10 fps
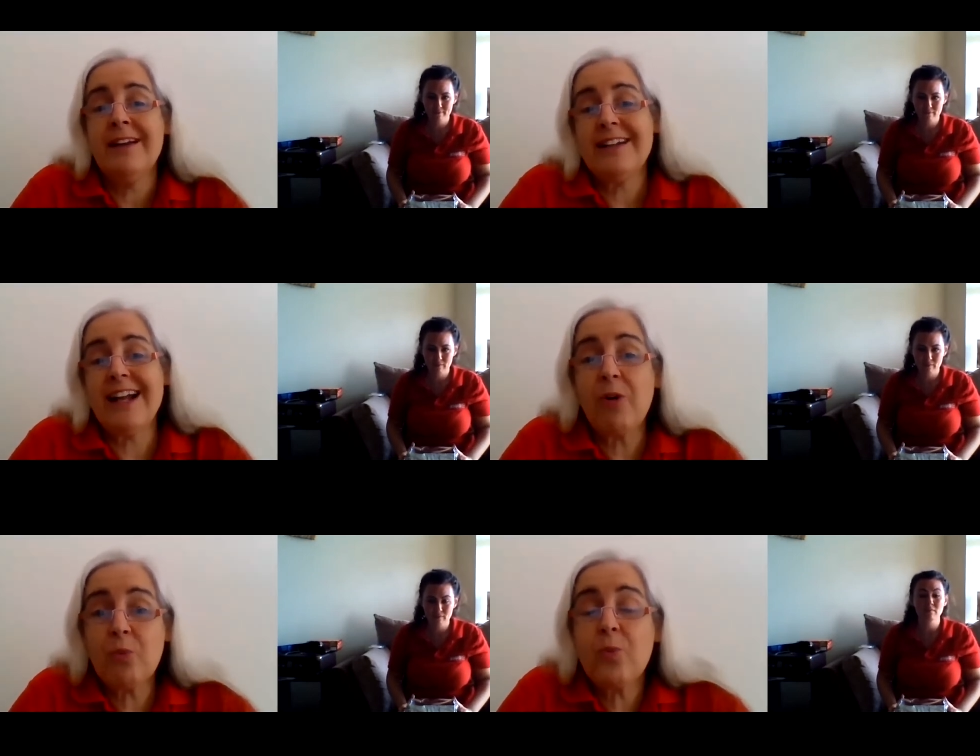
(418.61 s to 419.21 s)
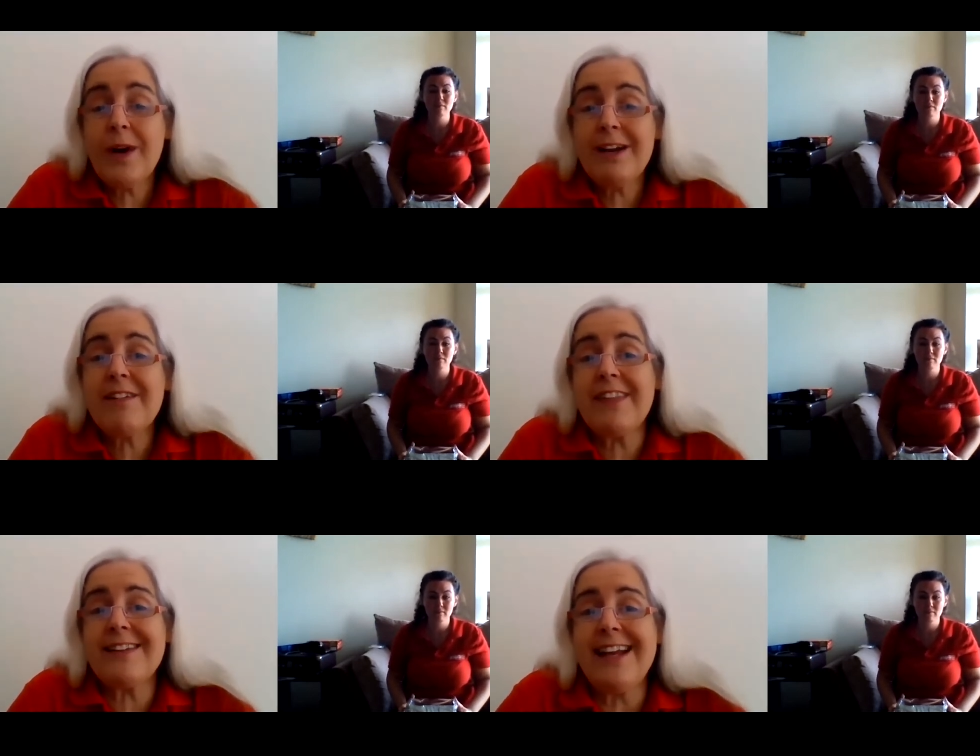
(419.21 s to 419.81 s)
Speaker 1: Now, we're
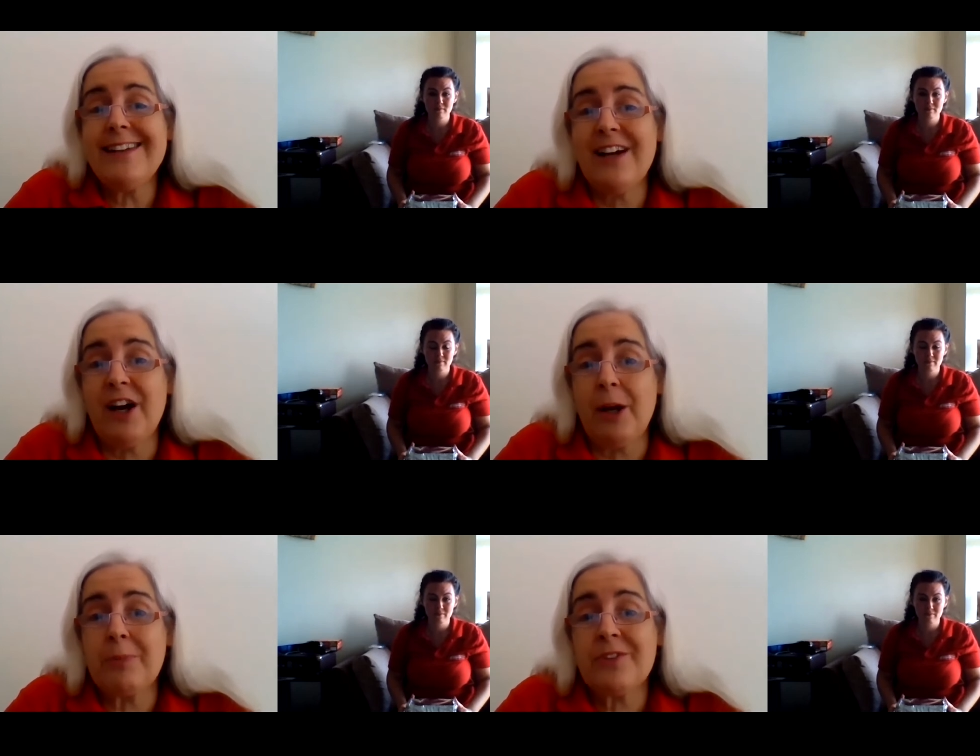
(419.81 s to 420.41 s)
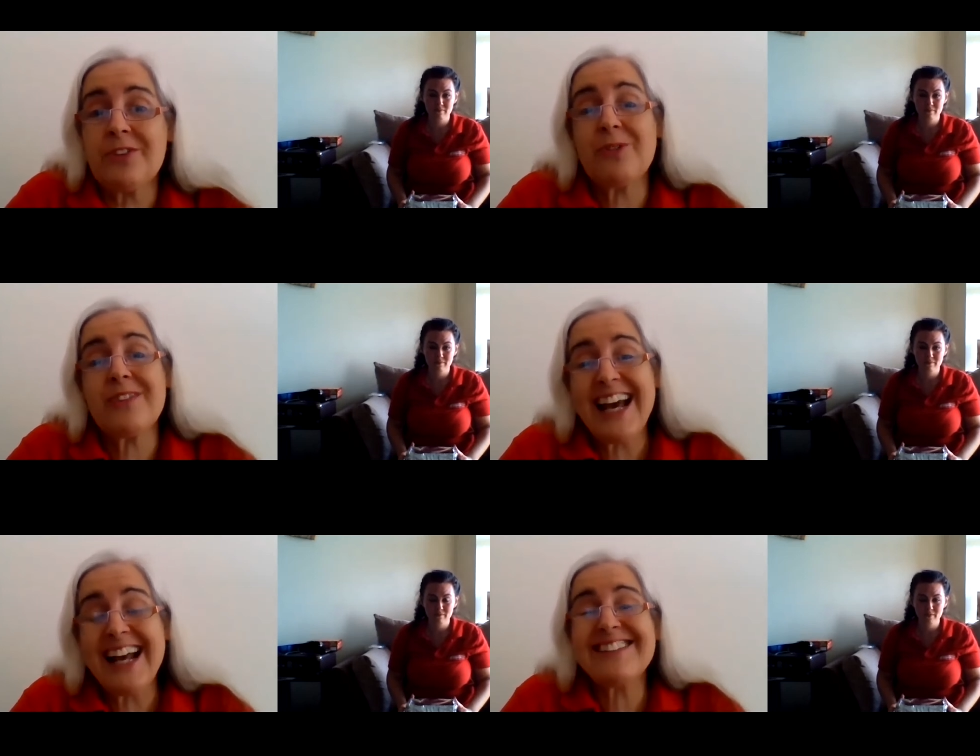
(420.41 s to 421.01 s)
in the daytime, so
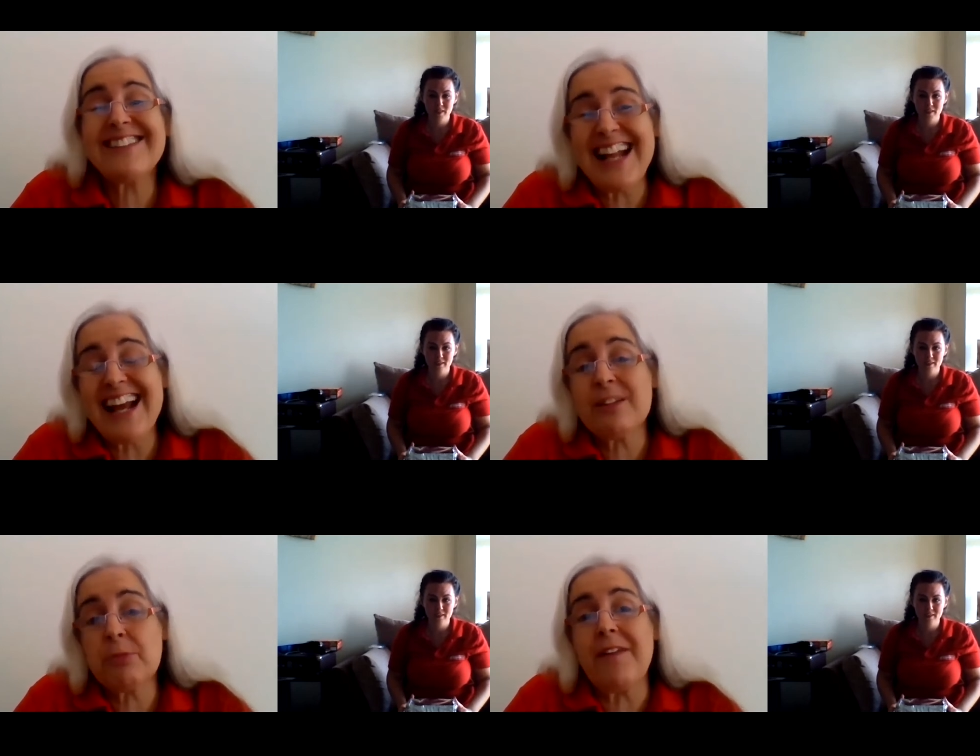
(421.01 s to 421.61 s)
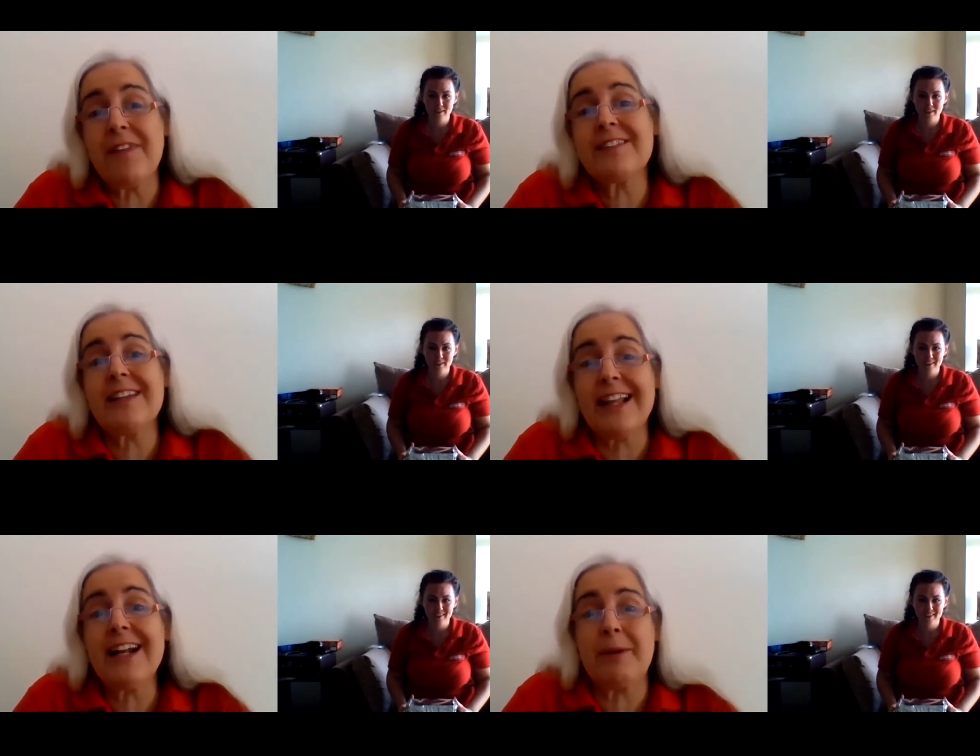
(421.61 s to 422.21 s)
that's the next bit that's a
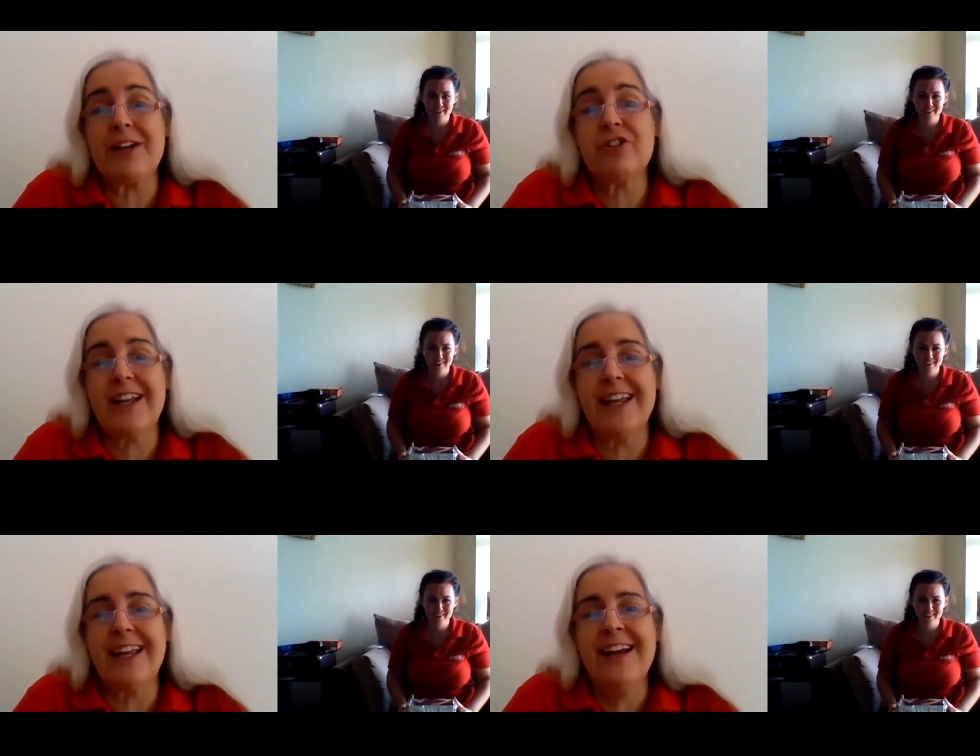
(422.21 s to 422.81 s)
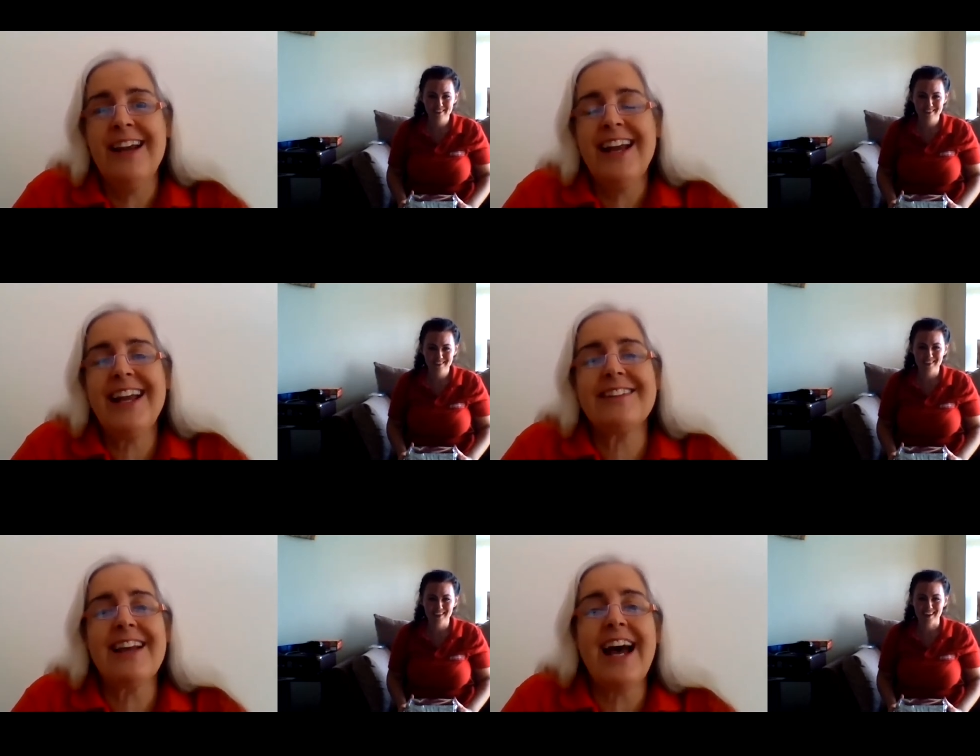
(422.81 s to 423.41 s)
little bit tricky
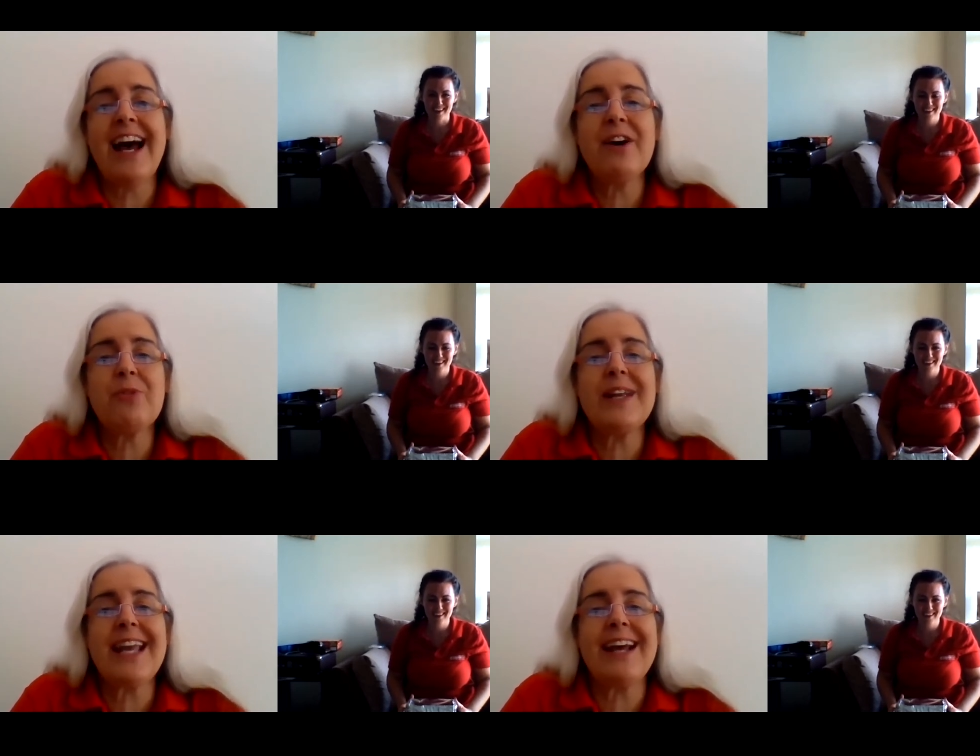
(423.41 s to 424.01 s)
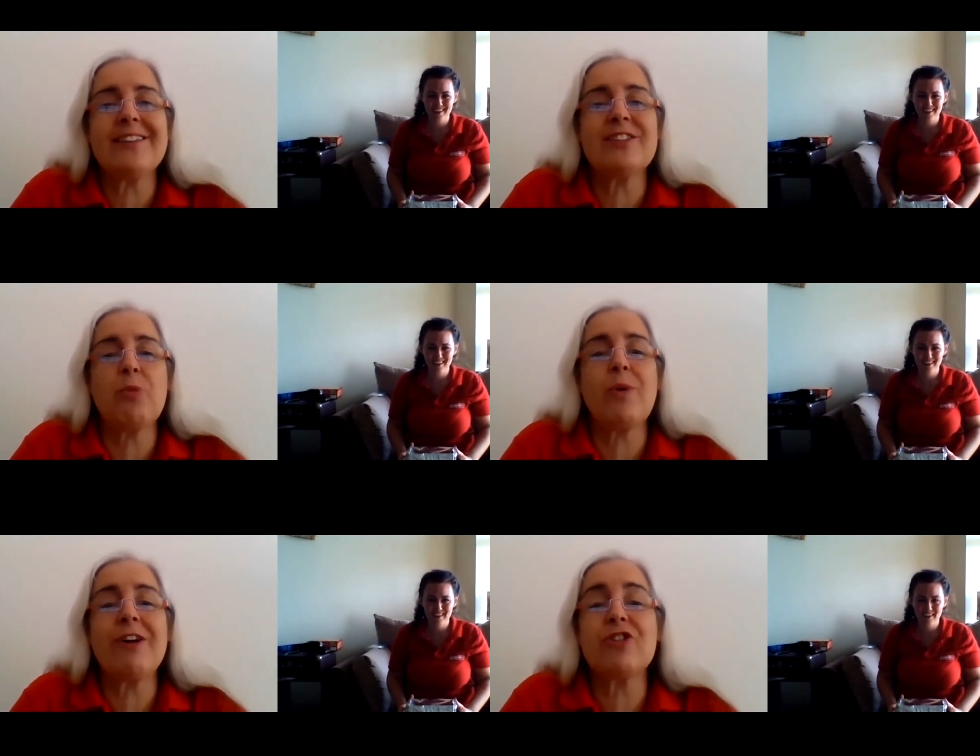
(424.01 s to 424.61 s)
is yeah. how do we get
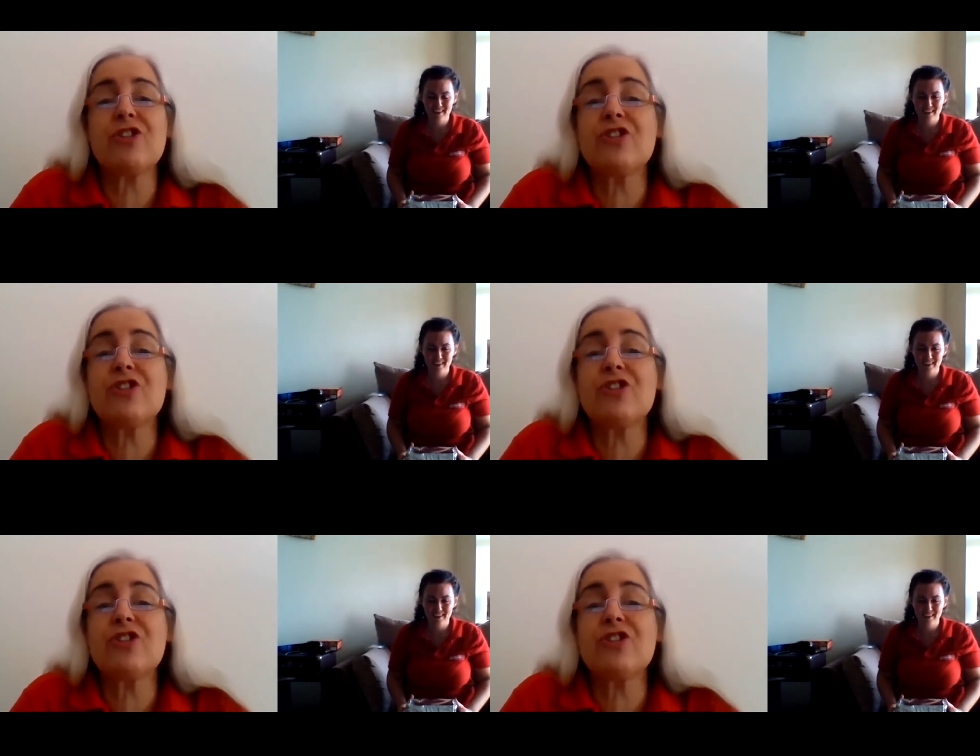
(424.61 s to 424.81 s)
somewhere